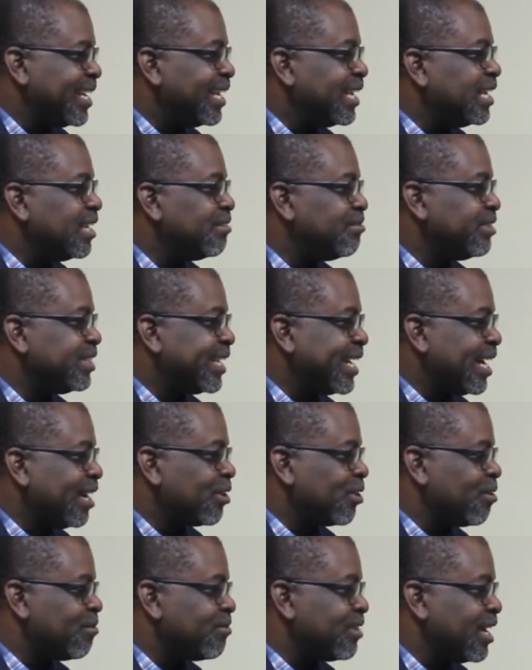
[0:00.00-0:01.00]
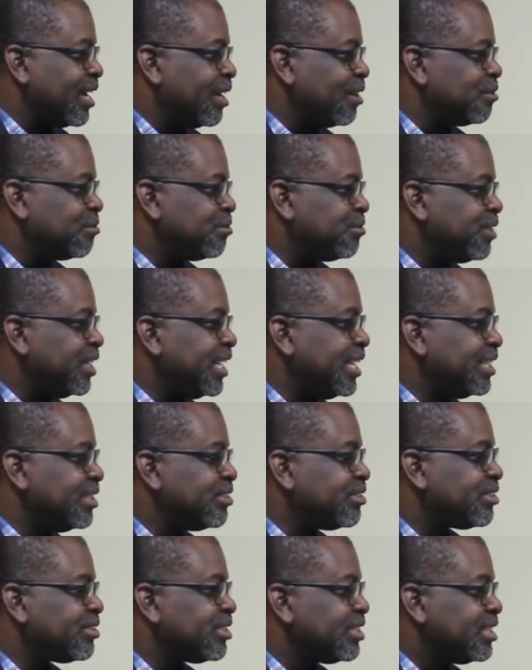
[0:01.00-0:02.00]
a living out of our
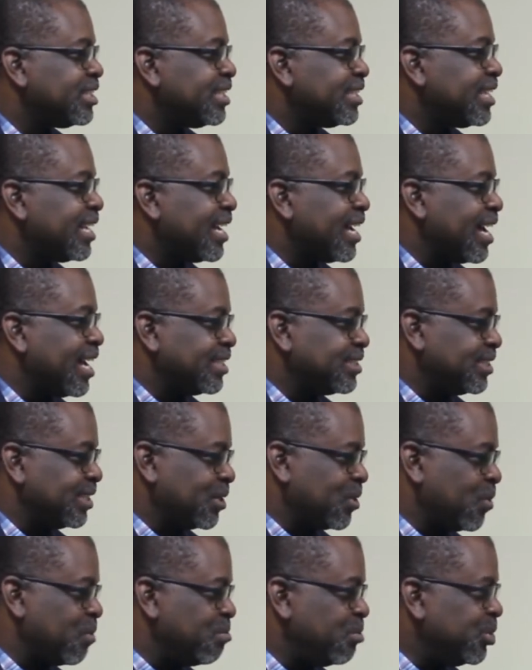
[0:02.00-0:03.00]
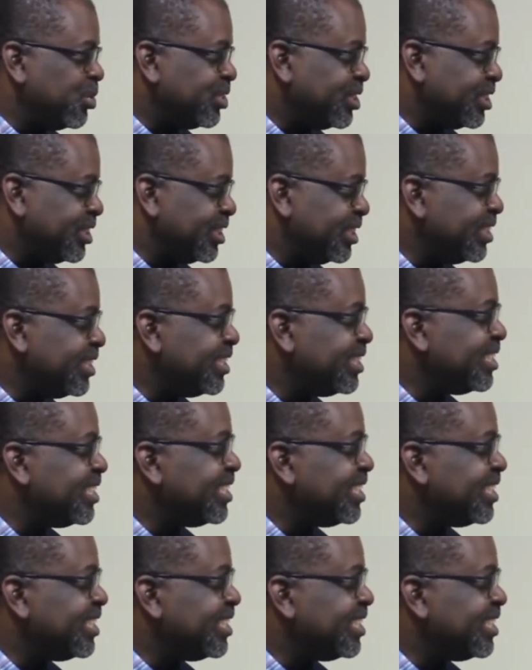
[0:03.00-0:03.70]
faith as a community